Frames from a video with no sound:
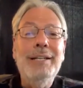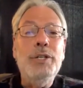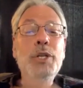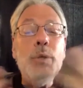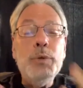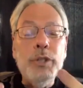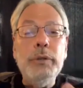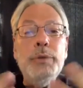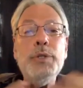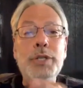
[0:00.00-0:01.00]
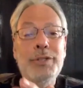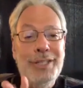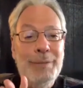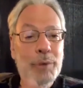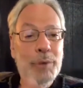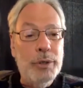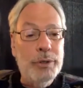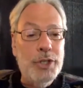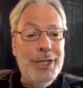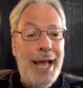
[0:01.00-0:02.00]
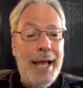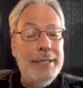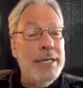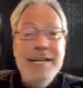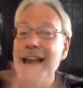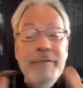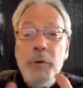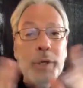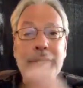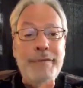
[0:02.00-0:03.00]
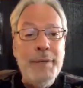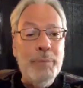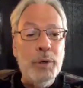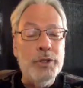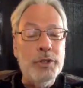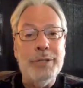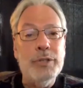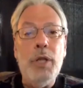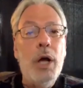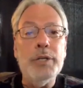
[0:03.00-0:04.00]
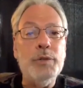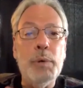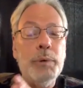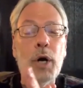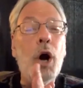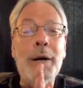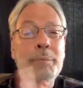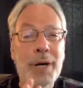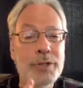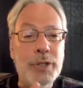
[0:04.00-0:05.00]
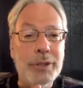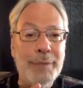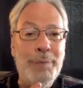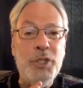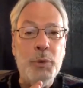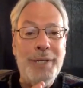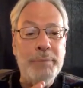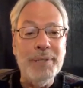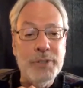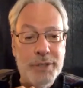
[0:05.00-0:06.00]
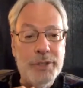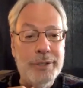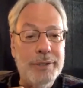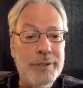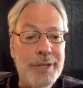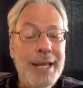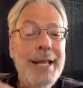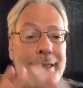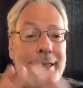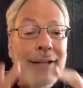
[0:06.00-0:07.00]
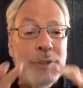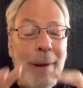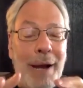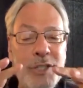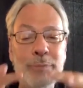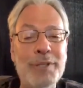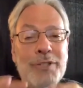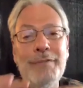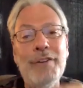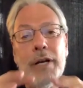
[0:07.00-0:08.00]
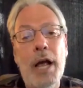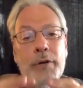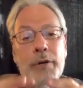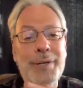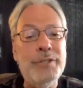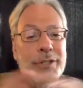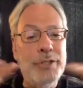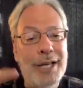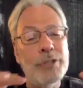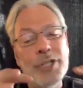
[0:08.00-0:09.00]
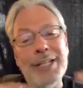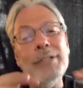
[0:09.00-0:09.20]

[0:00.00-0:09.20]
New solutions emerge that never would have emerged as long as we were arm wrestling between positions. That's my specific concrete suggestion.